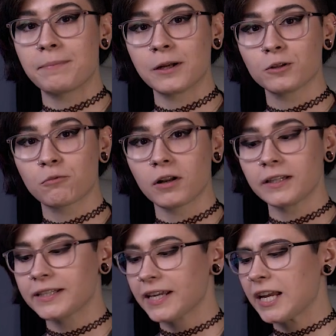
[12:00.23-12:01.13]
build
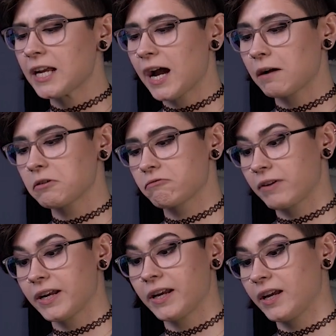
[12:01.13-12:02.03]
quality, I would
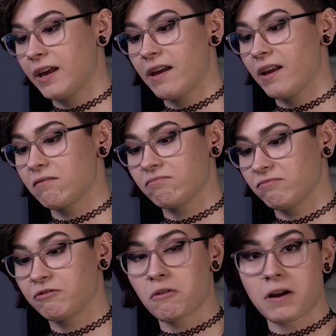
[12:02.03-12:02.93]
rate it a
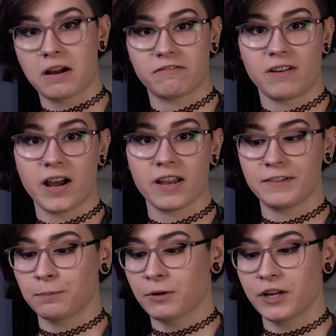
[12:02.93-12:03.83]
4 out of 5.
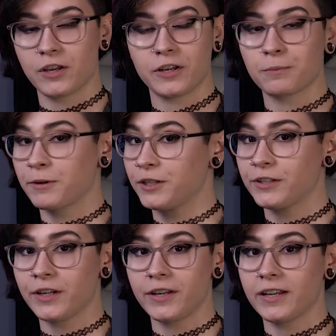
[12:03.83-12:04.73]
It's pretty good, it's pretty
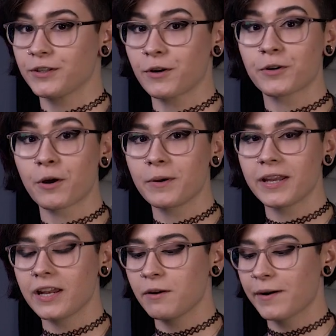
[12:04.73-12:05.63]
sturdy, it's not
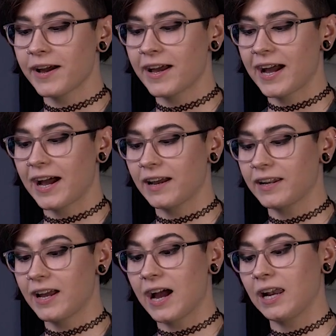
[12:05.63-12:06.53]
going anywhere,
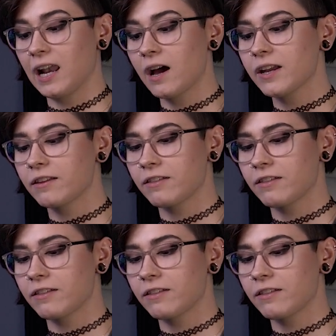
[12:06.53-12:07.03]
and I like